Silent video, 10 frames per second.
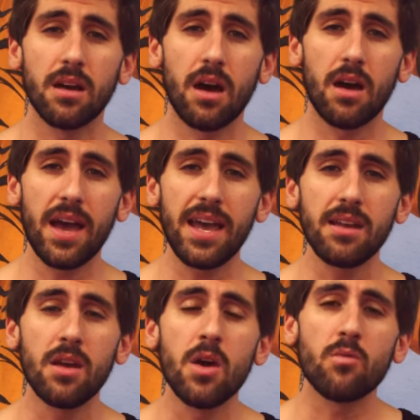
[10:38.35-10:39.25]
All right?
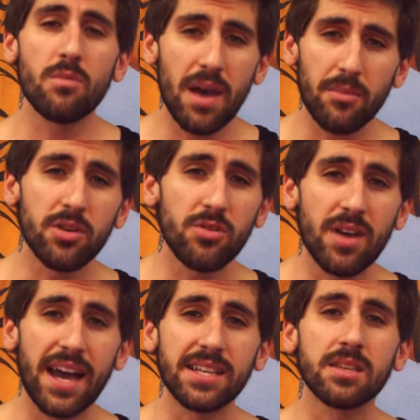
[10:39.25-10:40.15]
Remember, you
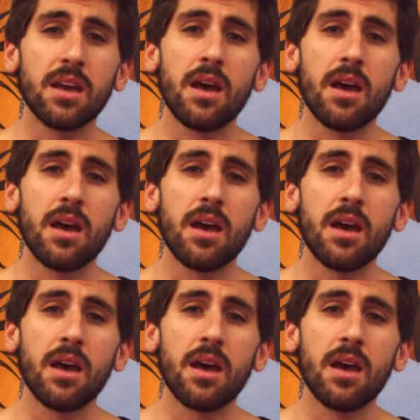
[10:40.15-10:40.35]
guys,